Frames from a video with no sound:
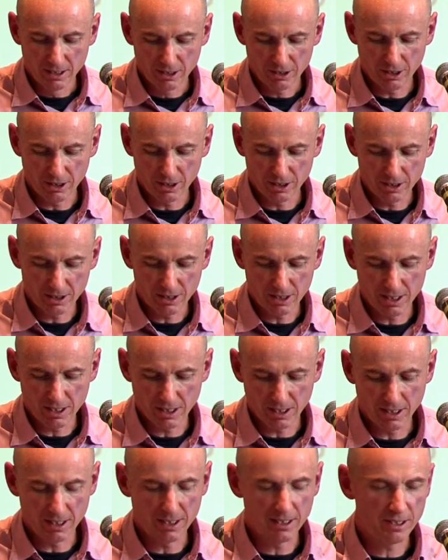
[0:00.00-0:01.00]
you can see
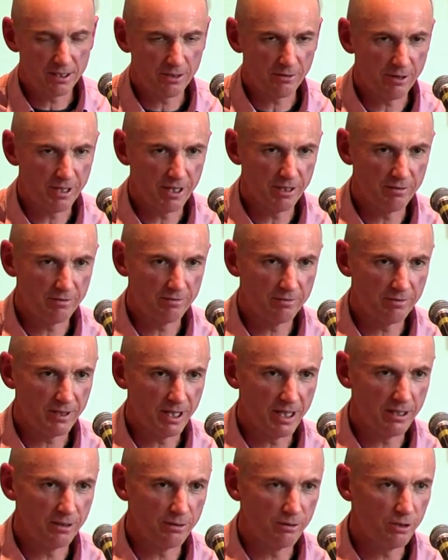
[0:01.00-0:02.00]
at least 3 of
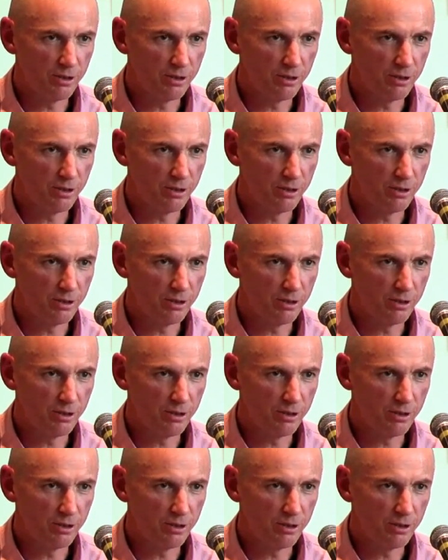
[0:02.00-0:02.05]
Alan